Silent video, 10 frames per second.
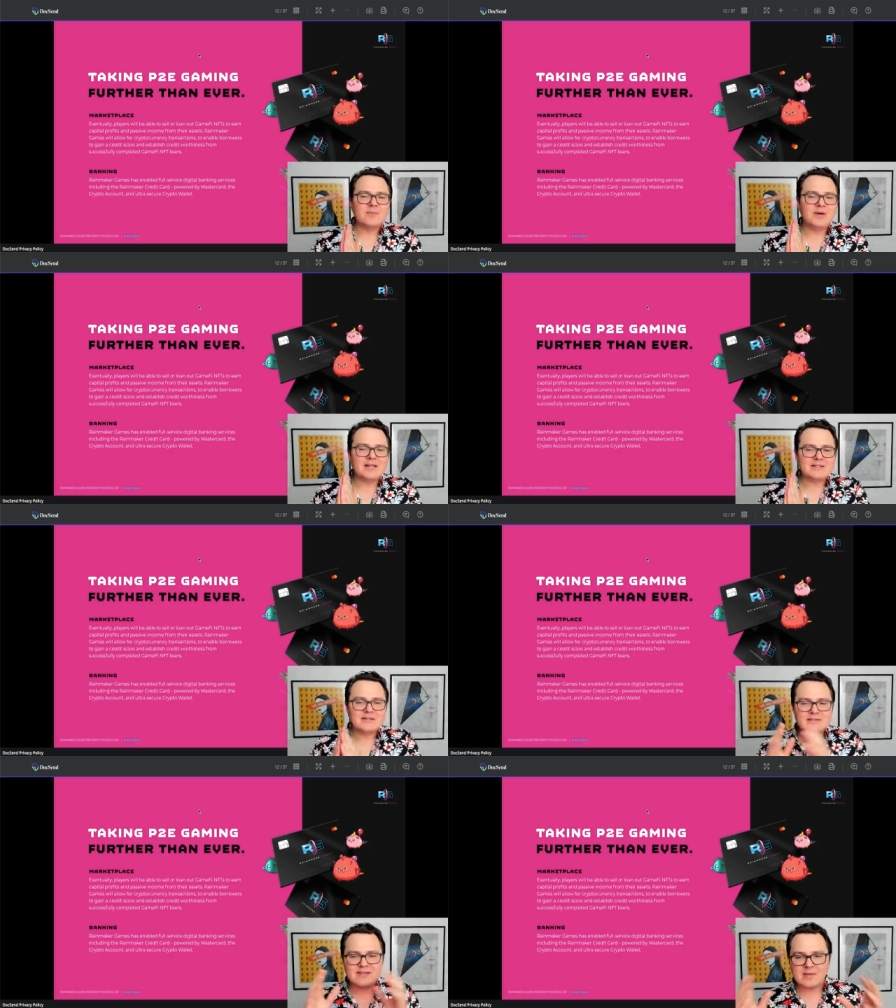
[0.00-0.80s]
but
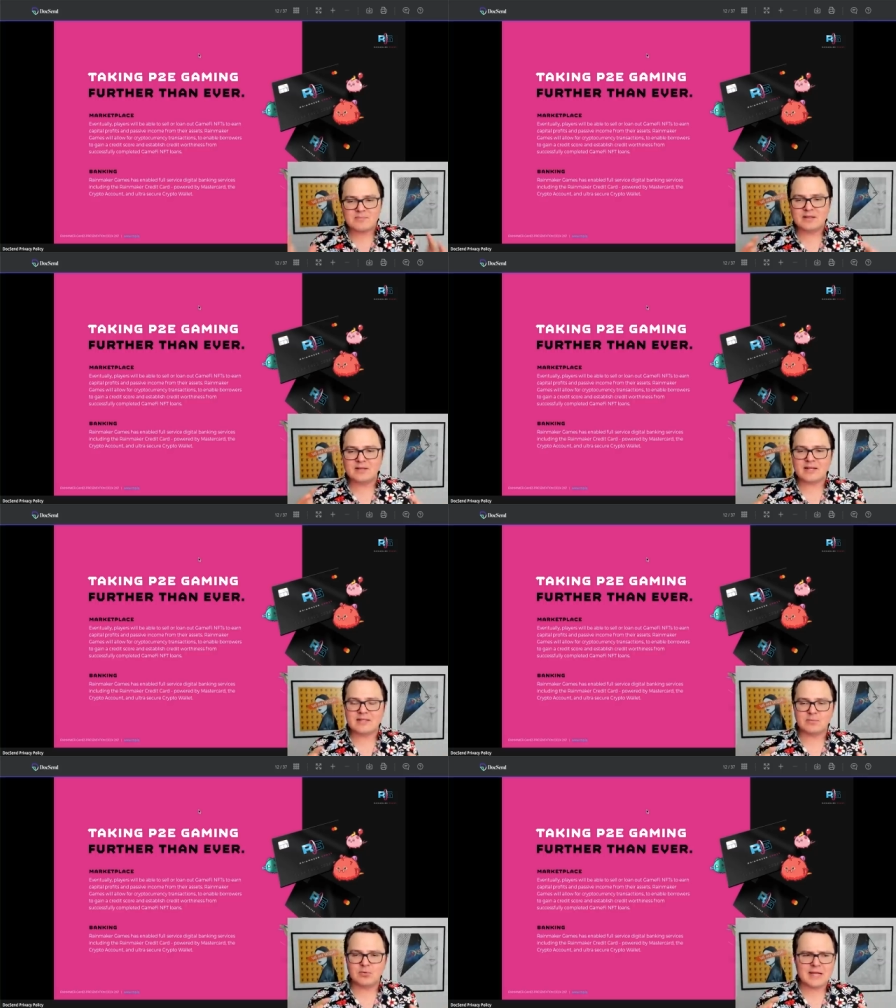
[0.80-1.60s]
the
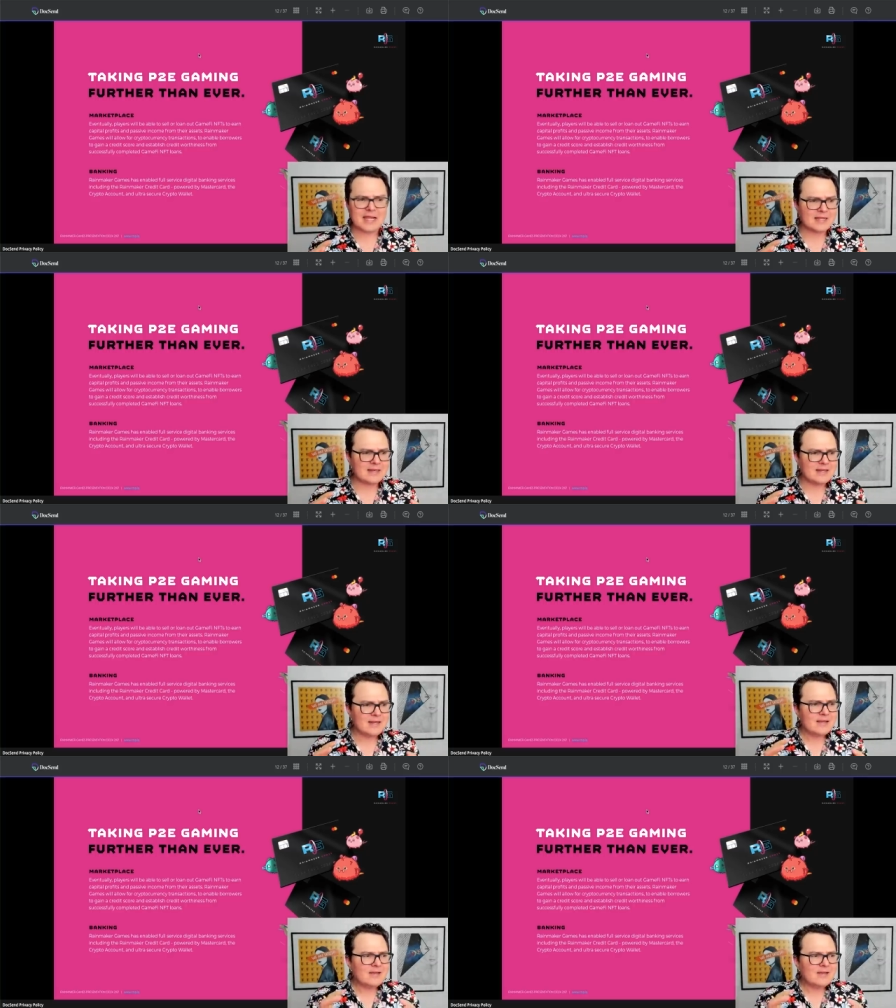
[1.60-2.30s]
ability to bring in